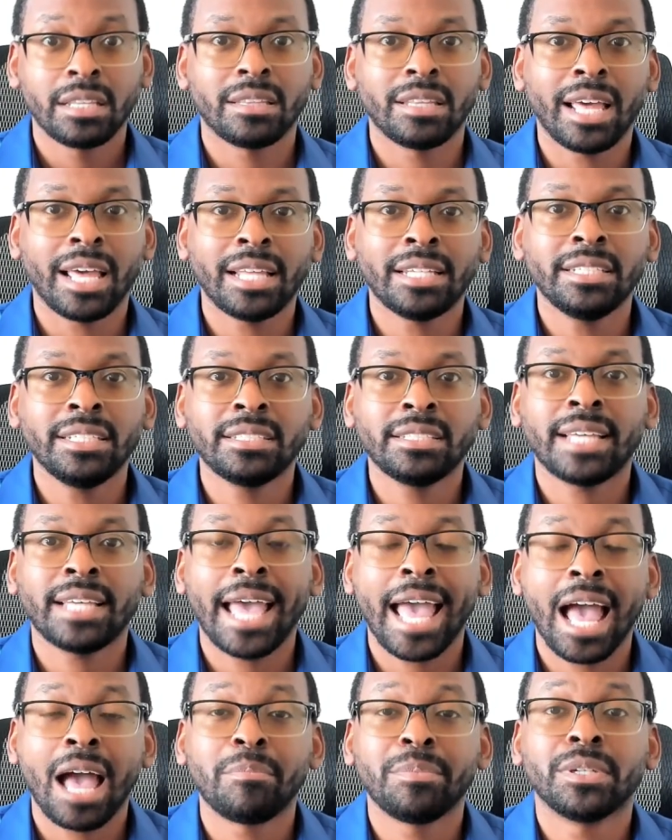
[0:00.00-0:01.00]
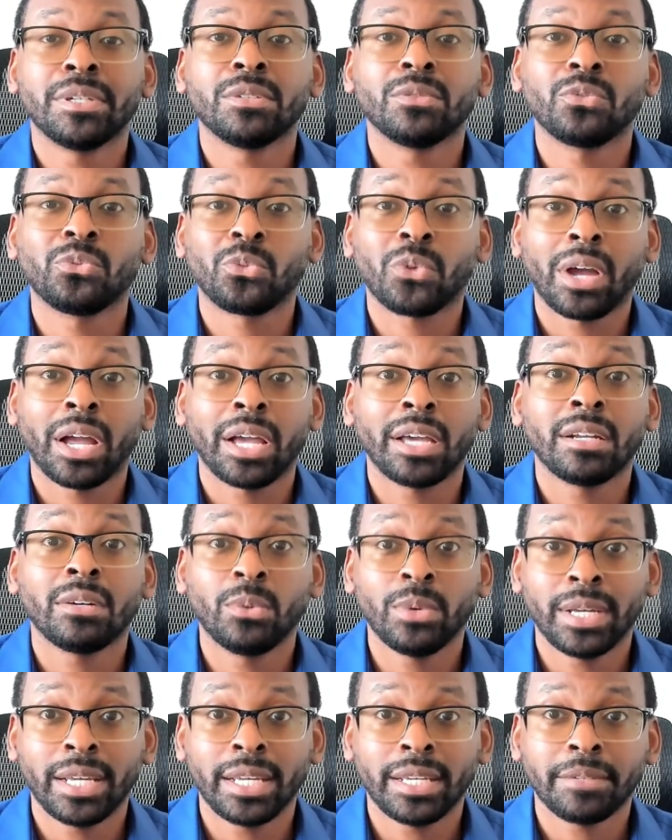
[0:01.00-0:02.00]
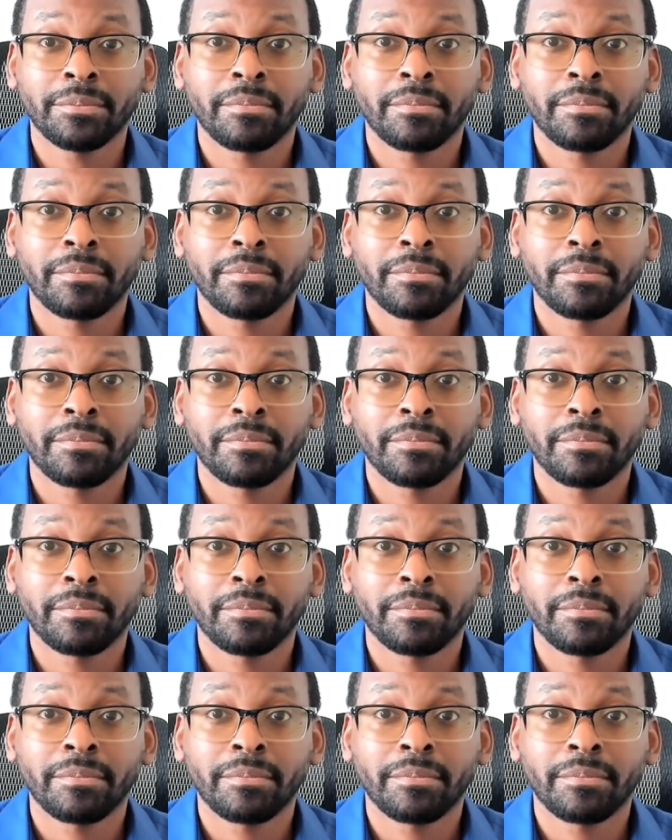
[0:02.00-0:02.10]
that needs to happen right away.